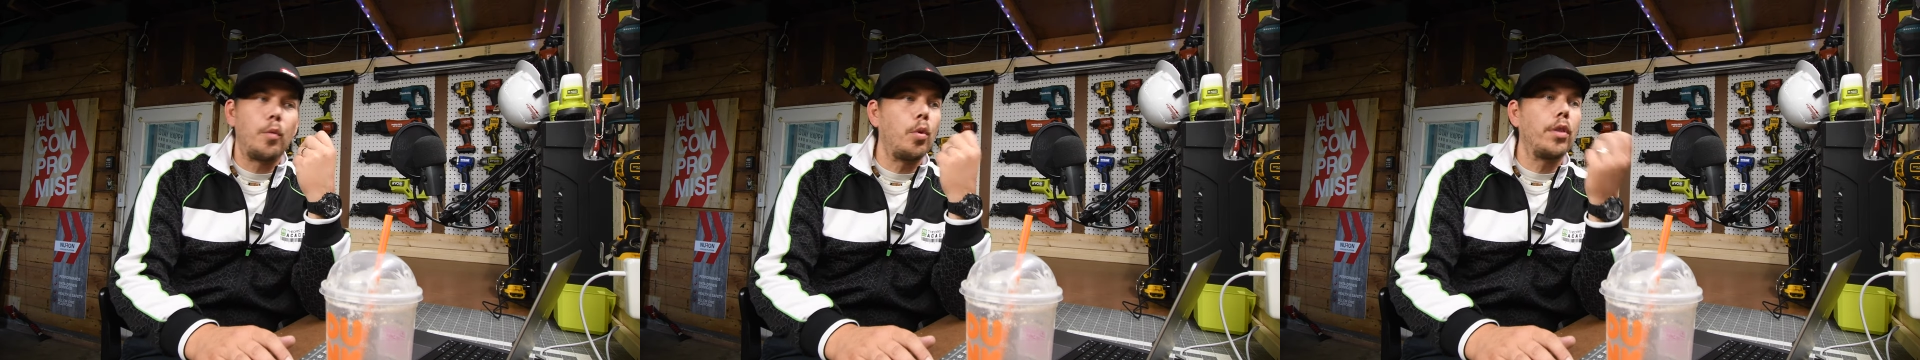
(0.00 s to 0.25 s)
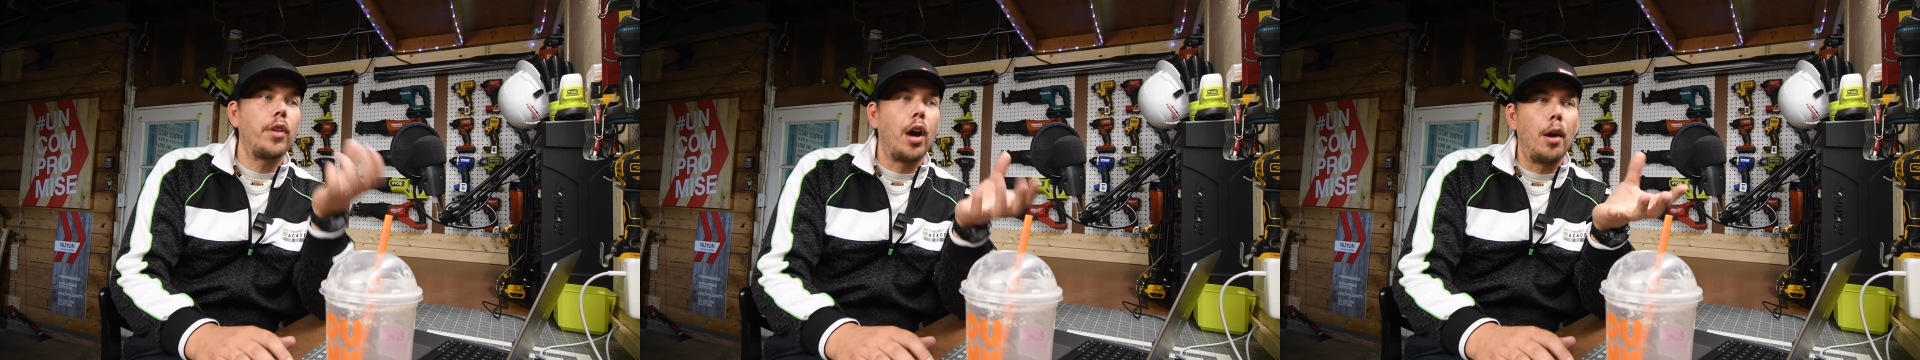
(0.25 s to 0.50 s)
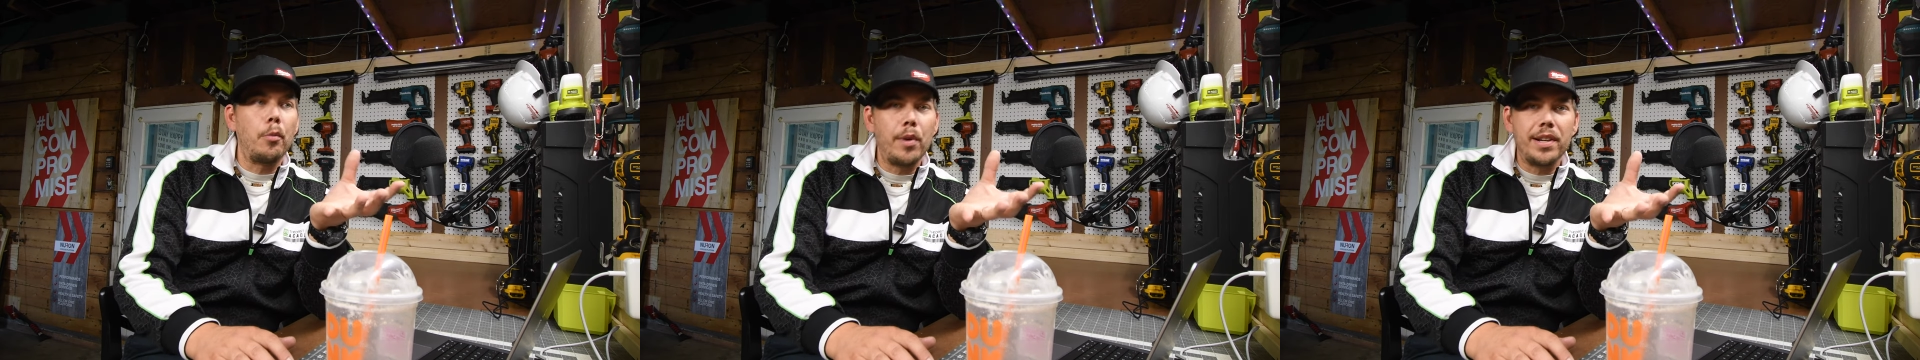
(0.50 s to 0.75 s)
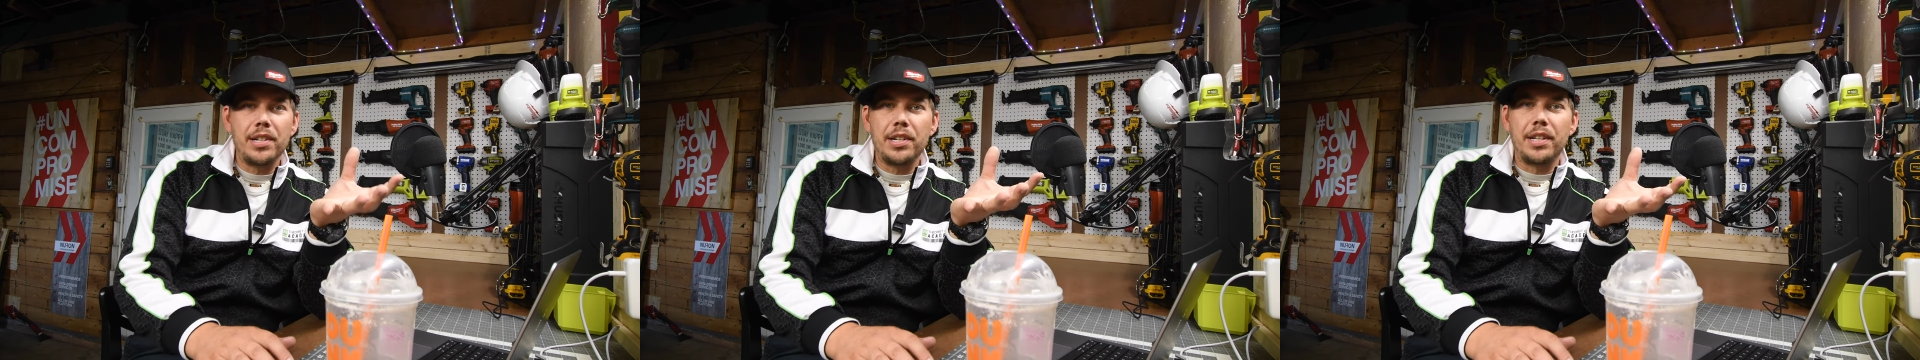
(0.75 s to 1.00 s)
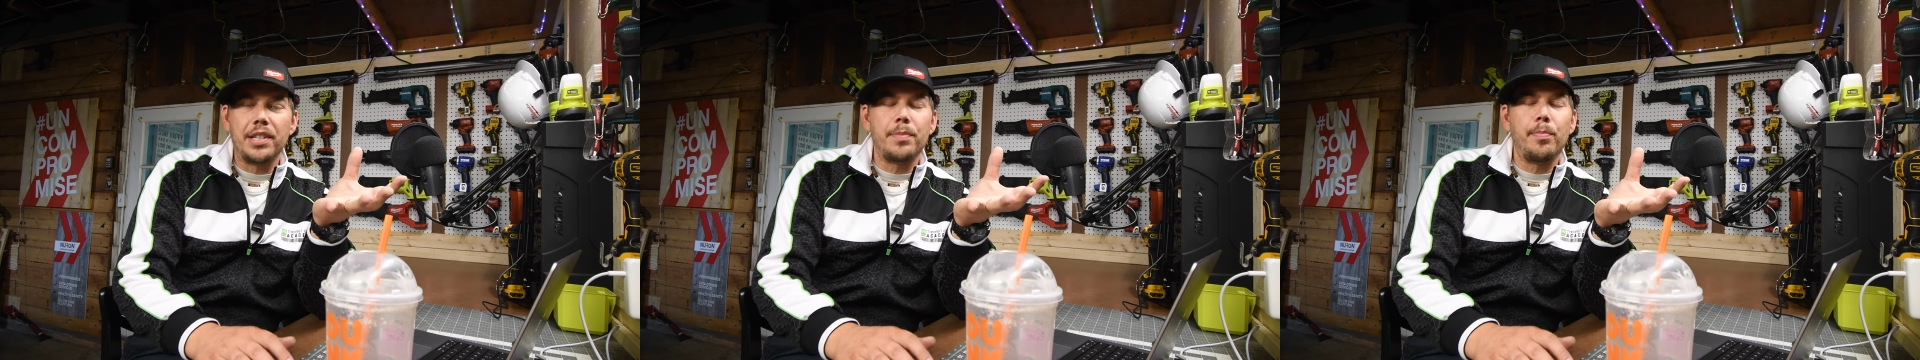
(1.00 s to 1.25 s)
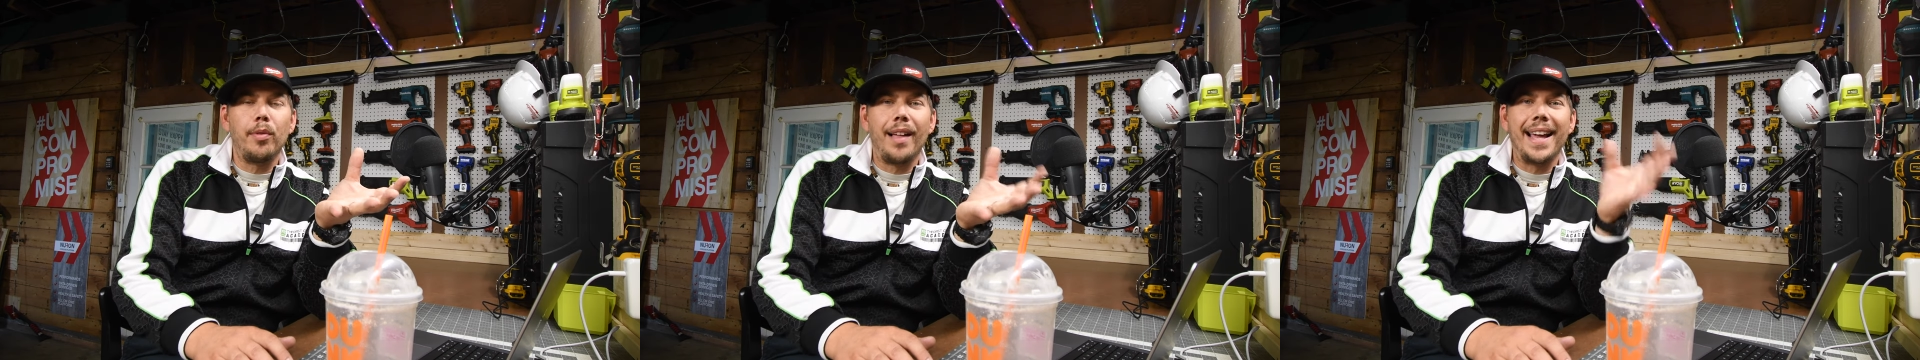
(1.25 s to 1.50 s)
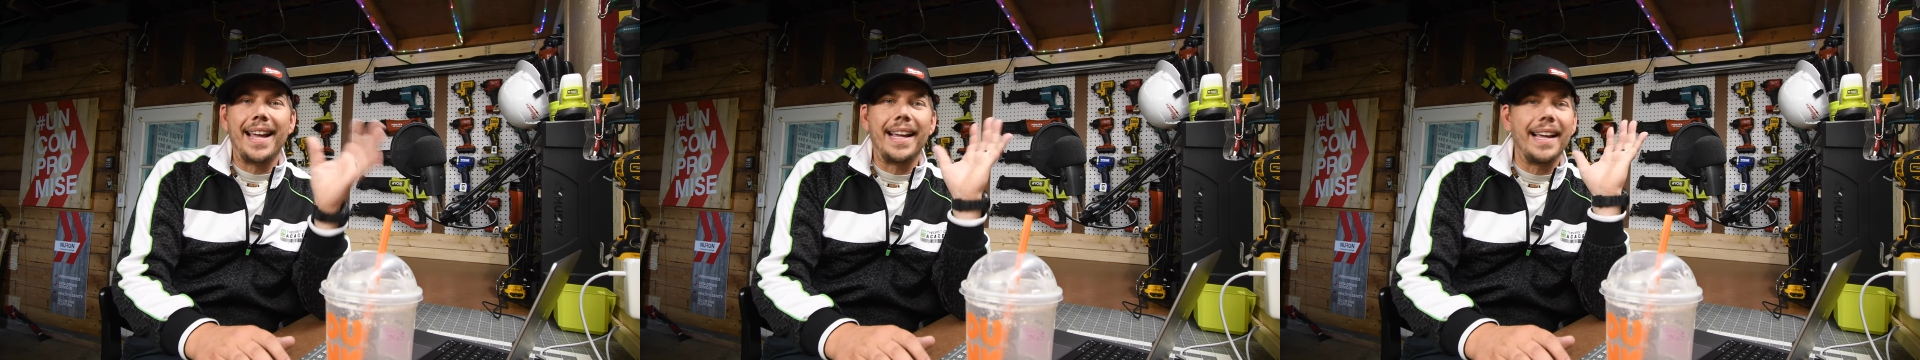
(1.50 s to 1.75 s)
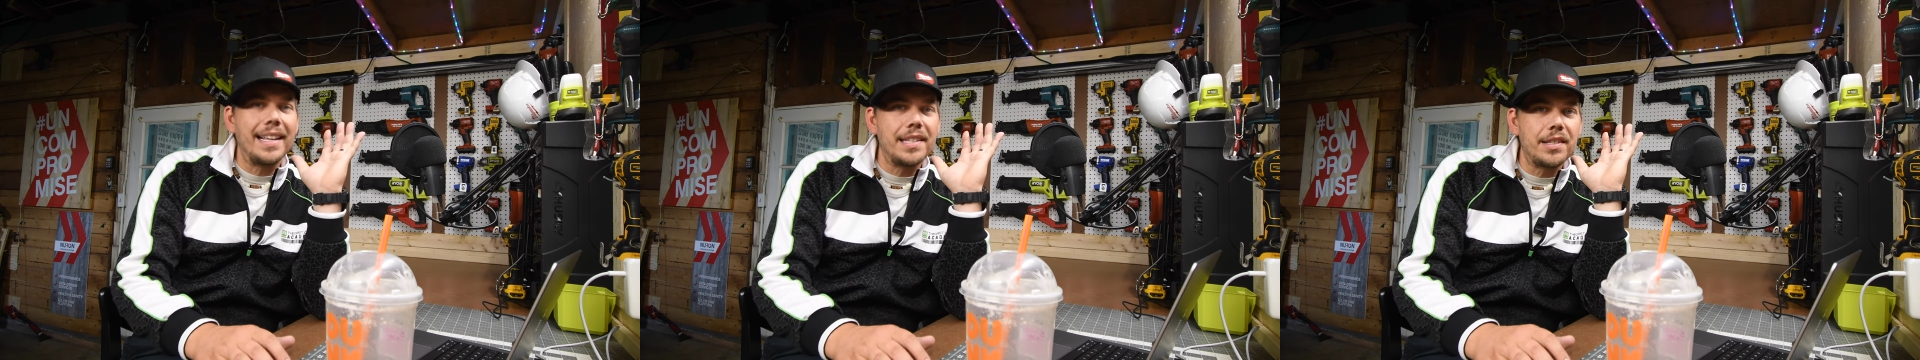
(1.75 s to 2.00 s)
the Ridgid display
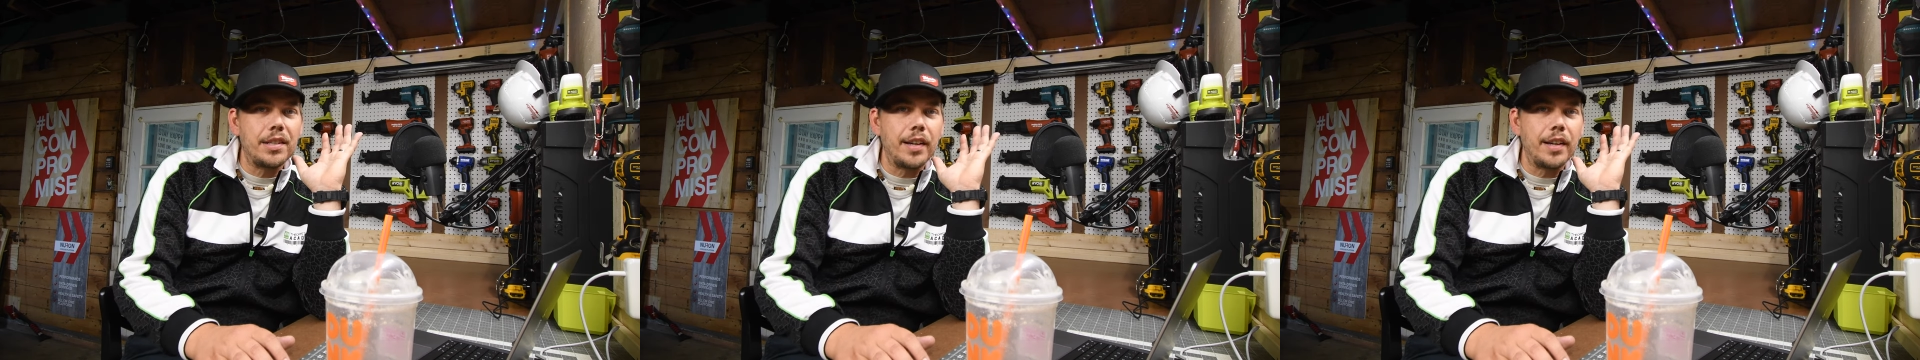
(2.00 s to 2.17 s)
is